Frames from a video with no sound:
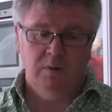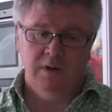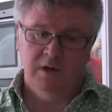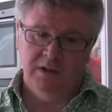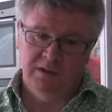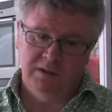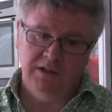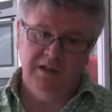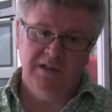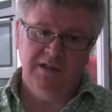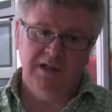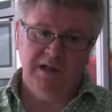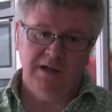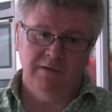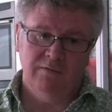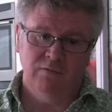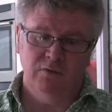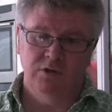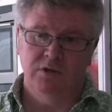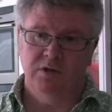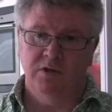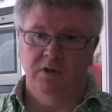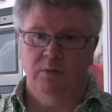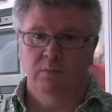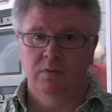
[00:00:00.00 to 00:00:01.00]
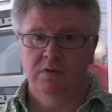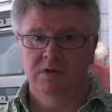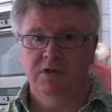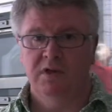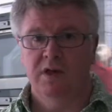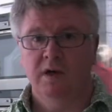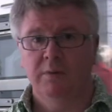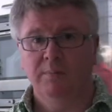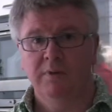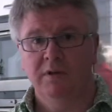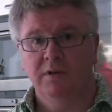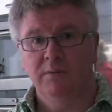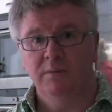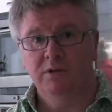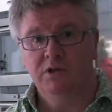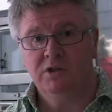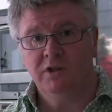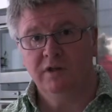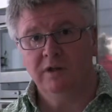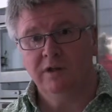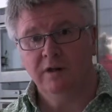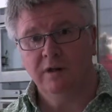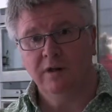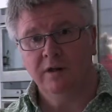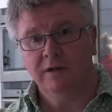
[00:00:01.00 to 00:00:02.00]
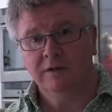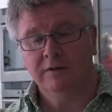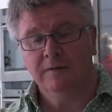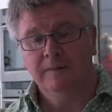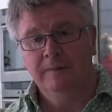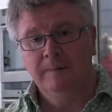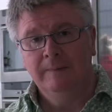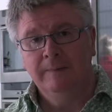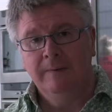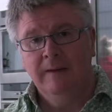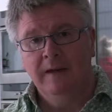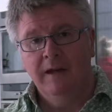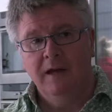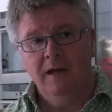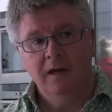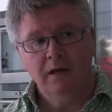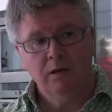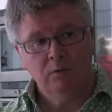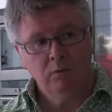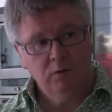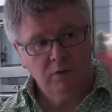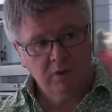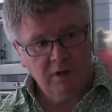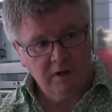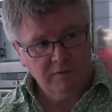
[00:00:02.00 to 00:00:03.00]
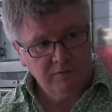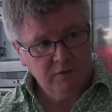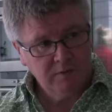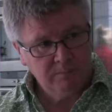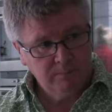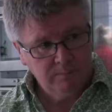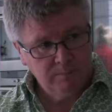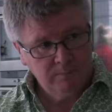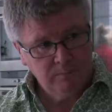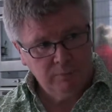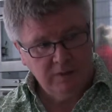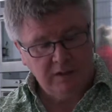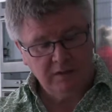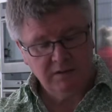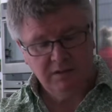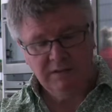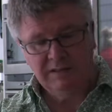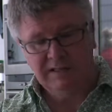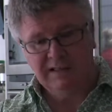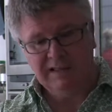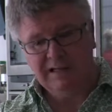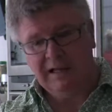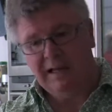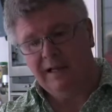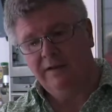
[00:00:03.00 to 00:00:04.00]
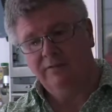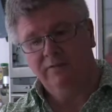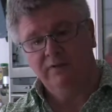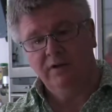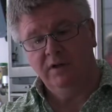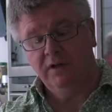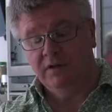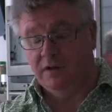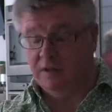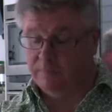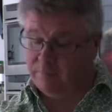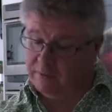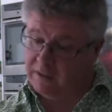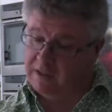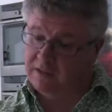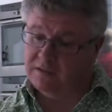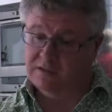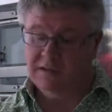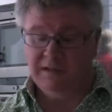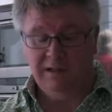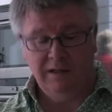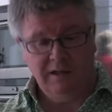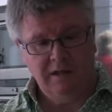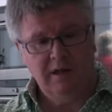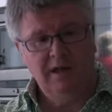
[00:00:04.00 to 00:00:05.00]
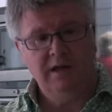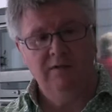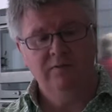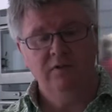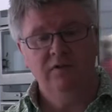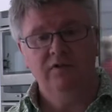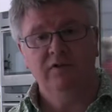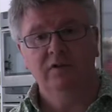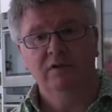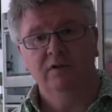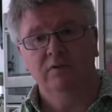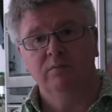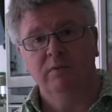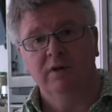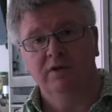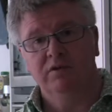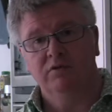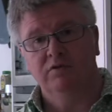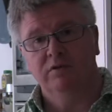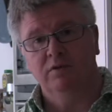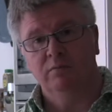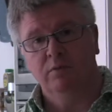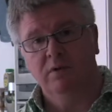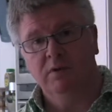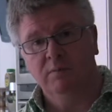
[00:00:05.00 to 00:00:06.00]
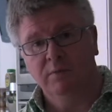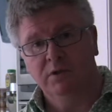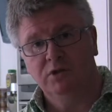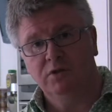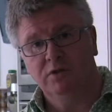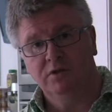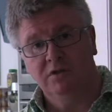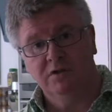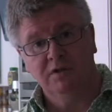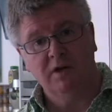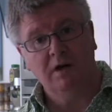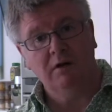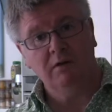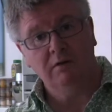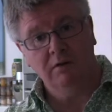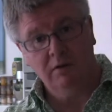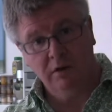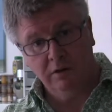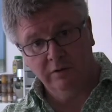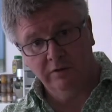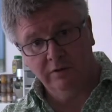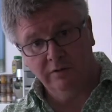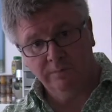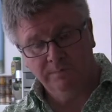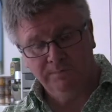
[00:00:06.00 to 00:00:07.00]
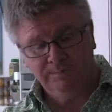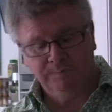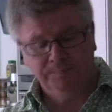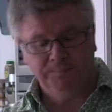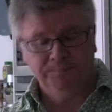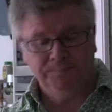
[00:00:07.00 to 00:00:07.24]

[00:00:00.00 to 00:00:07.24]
what I did have was a, was a copy of the Michelin Guide, and I rode off to practically every, not practically, every single restaurant with a Michelin star in London.